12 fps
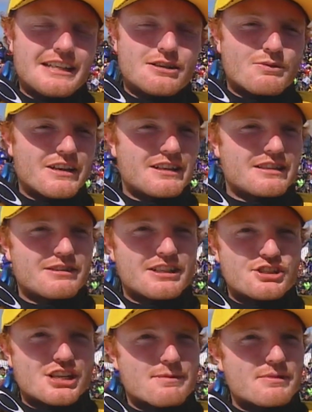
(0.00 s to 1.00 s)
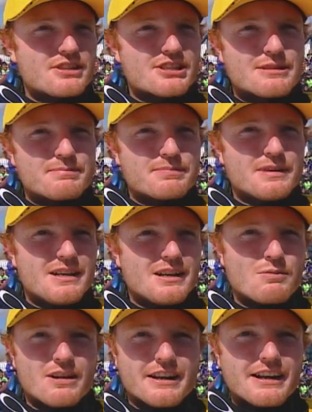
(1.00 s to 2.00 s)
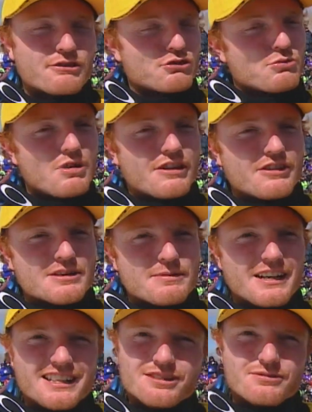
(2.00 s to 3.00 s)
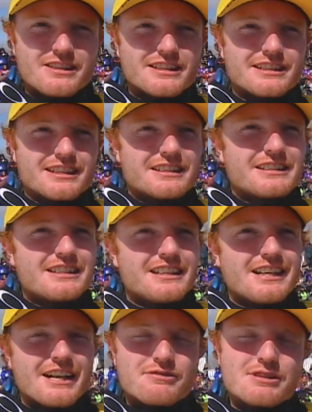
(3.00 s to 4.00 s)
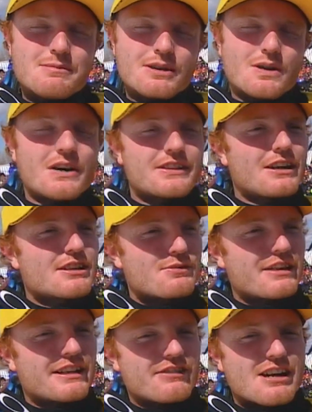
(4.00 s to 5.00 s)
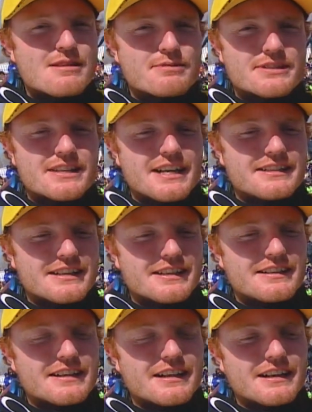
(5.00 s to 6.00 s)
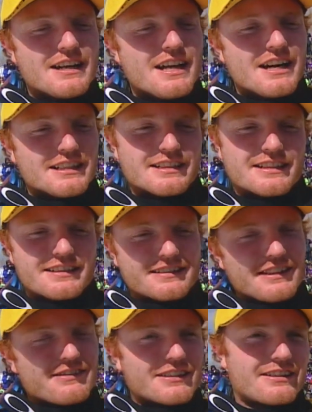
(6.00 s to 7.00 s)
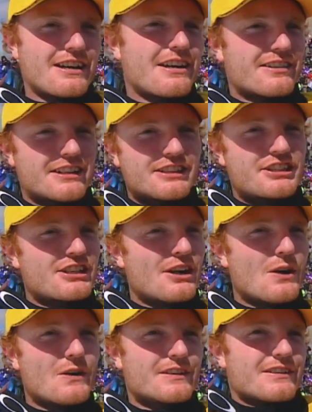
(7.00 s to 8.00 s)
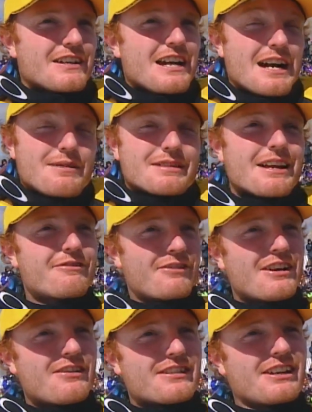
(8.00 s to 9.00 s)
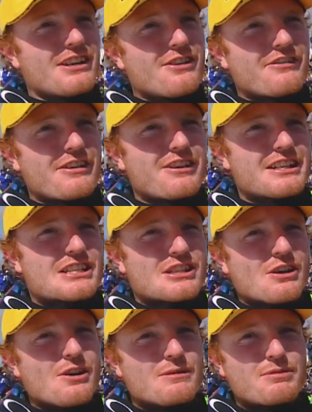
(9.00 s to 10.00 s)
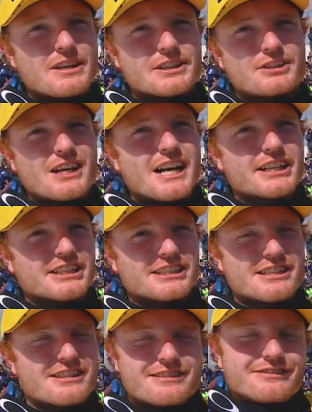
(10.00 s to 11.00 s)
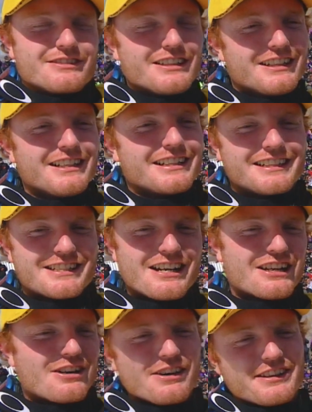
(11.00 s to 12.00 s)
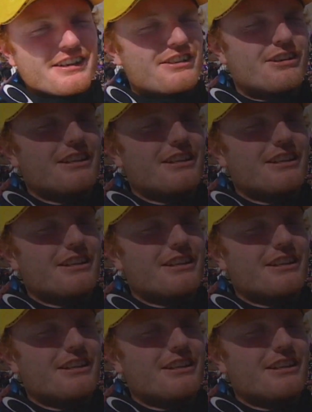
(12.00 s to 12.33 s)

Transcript: need to win to win a championship. Won it after the qualifiers, but I just wanted to. Every time I go out there, I just want to give it 100% and uh, just give the crowd a good show. And I'm just having fun out there. You know, if I ride slow, I'll probably crash. I just just got to go out there and do